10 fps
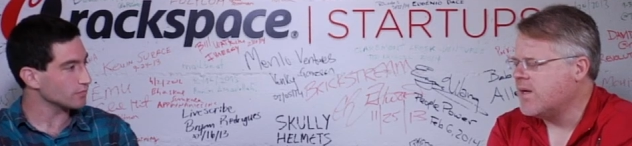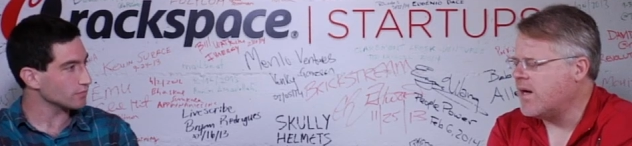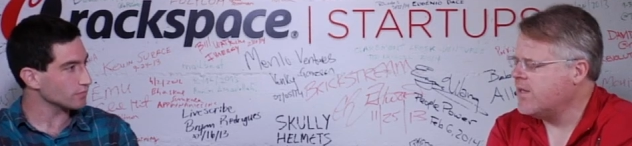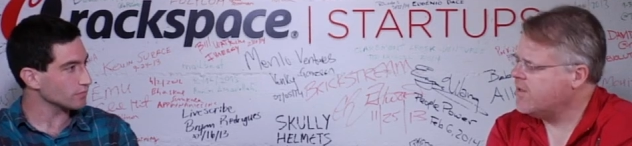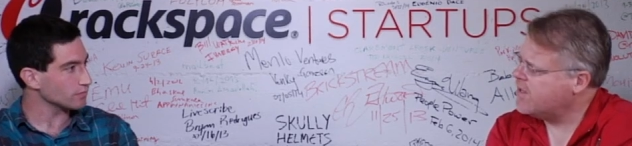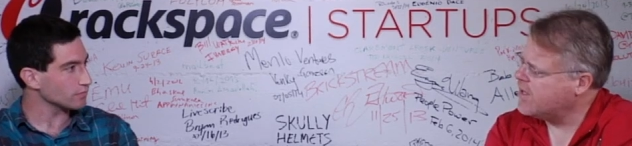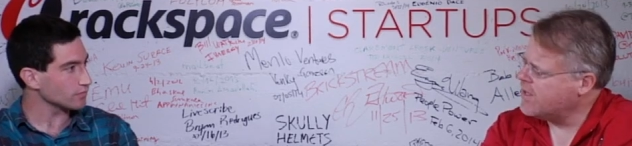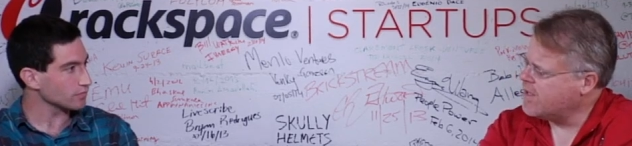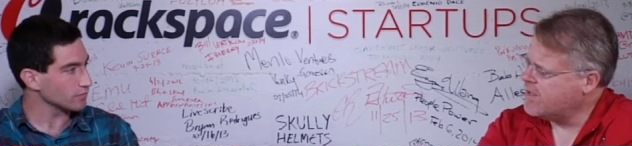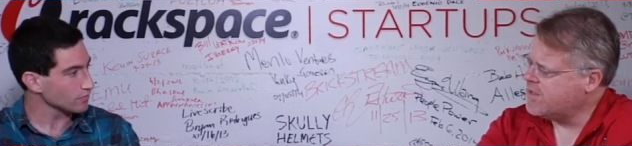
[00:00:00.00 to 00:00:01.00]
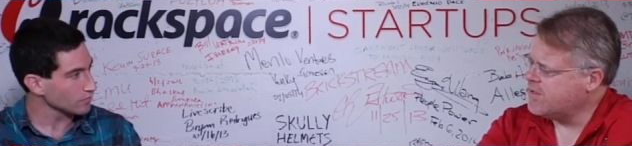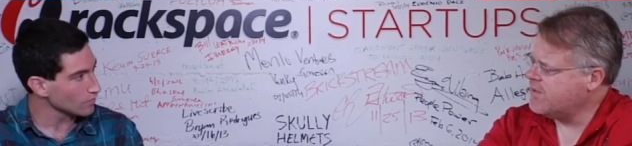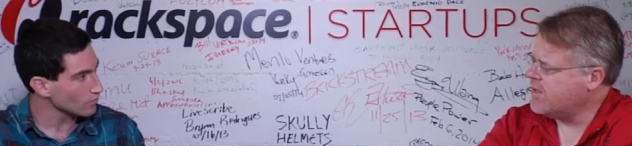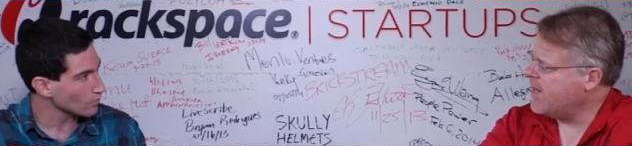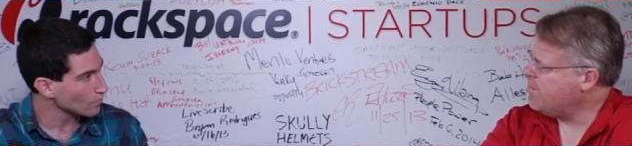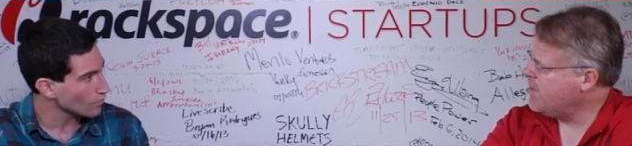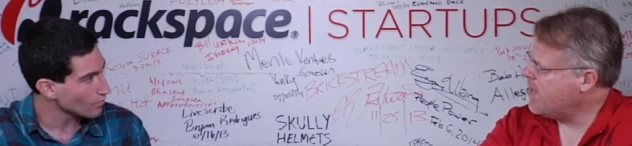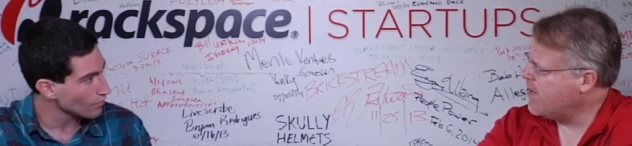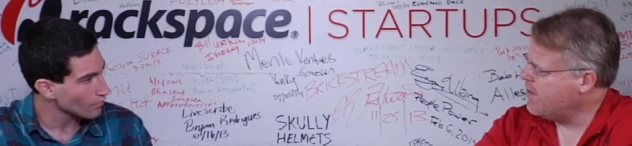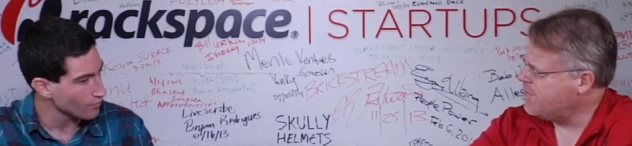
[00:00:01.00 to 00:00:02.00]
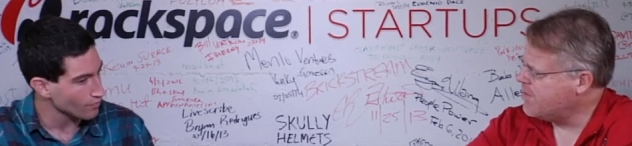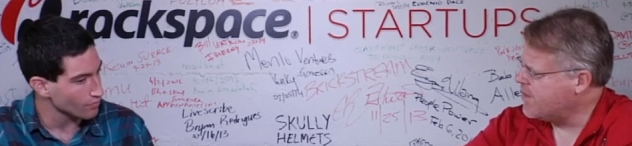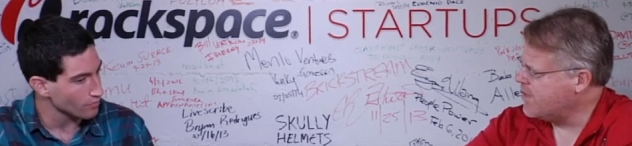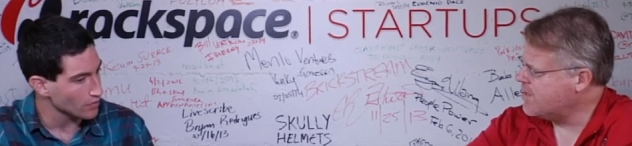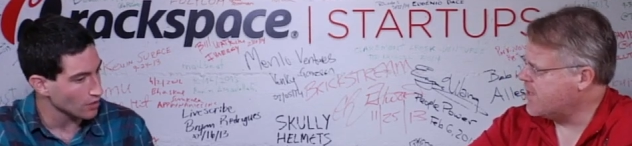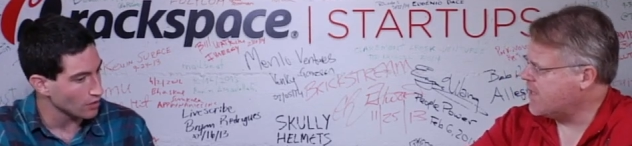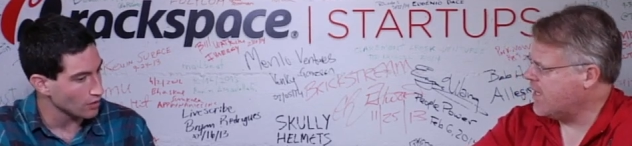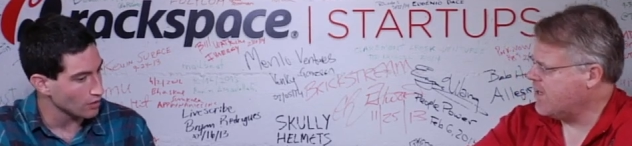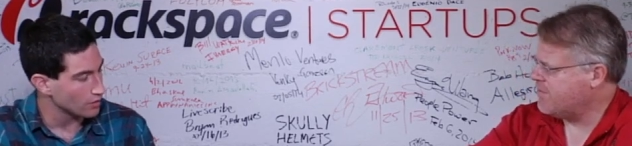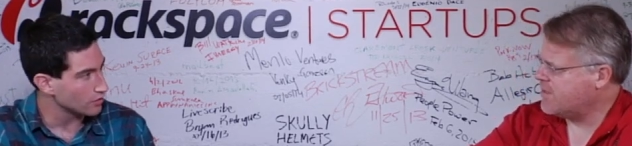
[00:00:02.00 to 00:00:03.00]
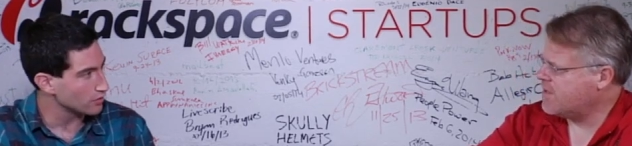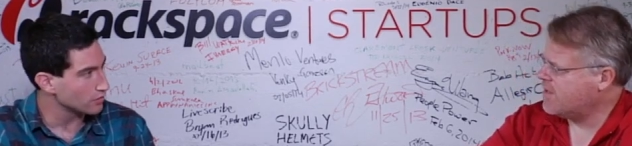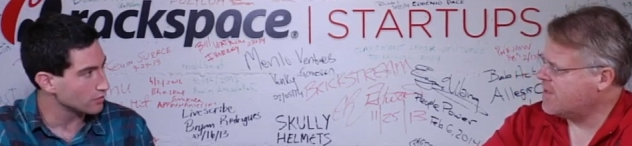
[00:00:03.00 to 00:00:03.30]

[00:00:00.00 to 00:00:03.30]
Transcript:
Speaker 1: are you gonna do an API for things like IFTTT?